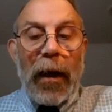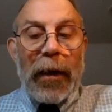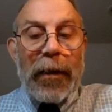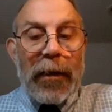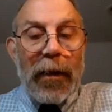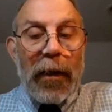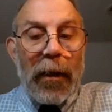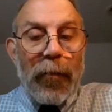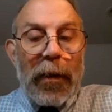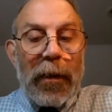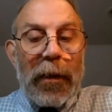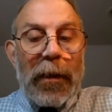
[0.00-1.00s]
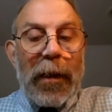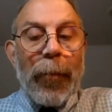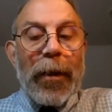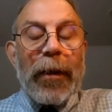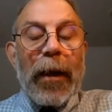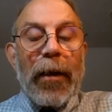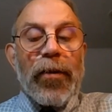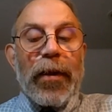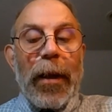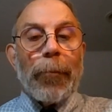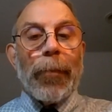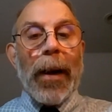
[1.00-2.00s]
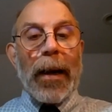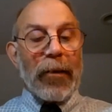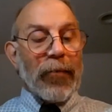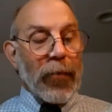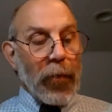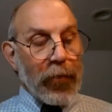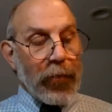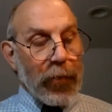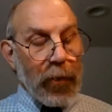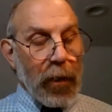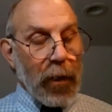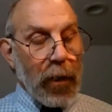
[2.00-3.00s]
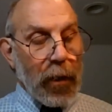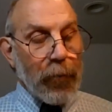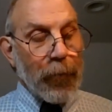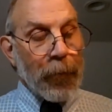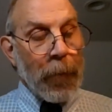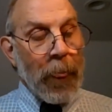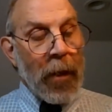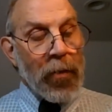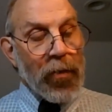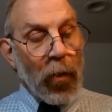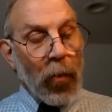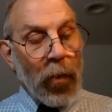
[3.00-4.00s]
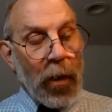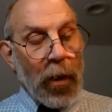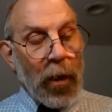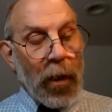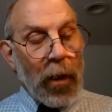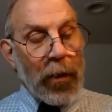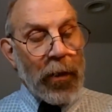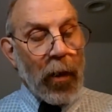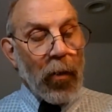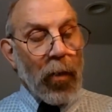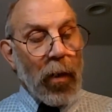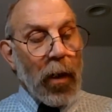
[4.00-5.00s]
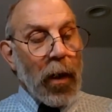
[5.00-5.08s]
Let me take a step back first. So, you know,